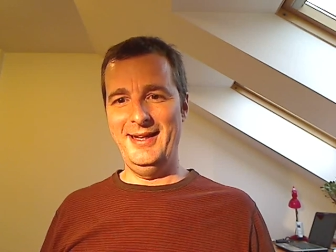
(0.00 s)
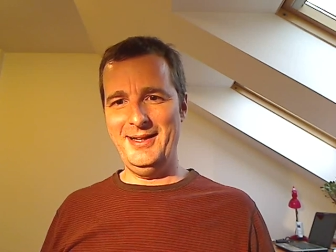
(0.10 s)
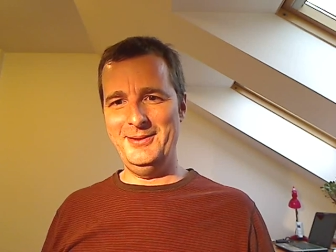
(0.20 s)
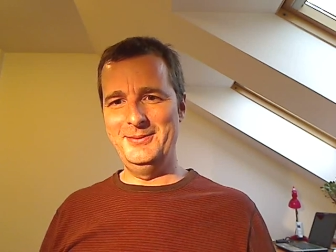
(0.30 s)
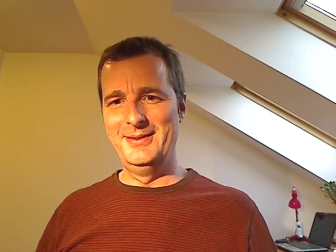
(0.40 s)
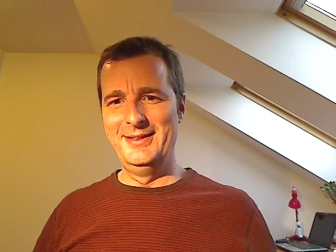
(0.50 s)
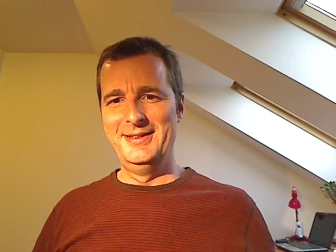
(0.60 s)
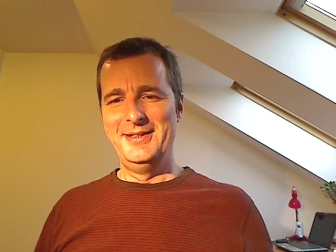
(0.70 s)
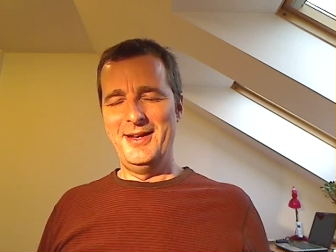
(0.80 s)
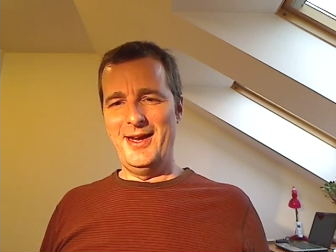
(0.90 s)
Hello.
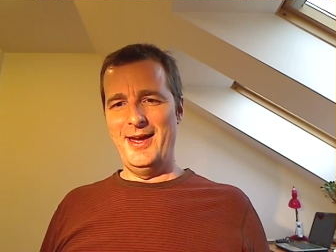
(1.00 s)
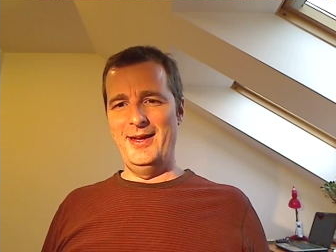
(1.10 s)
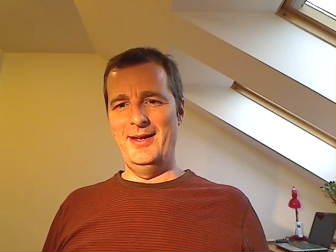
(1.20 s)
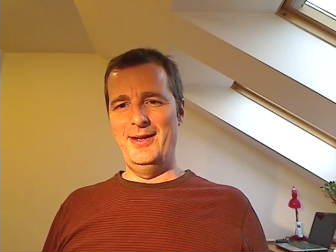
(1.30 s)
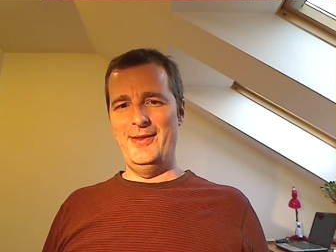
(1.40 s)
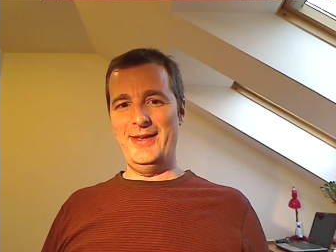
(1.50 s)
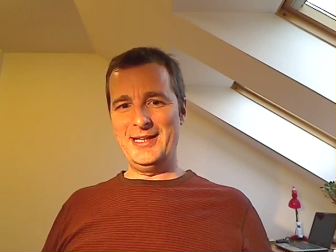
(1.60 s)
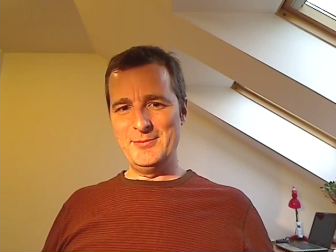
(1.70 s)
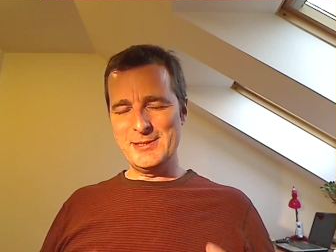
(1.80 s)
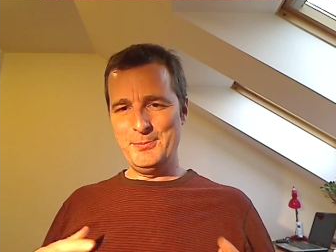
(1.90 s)
There
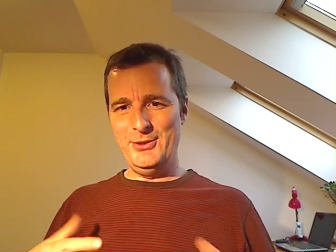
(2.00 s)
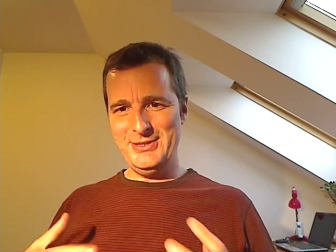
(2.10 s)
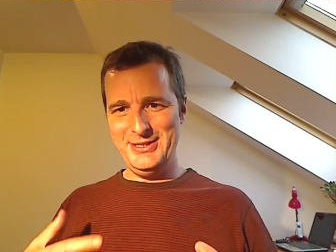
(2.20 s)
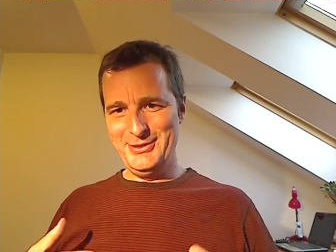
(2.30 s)
comes a point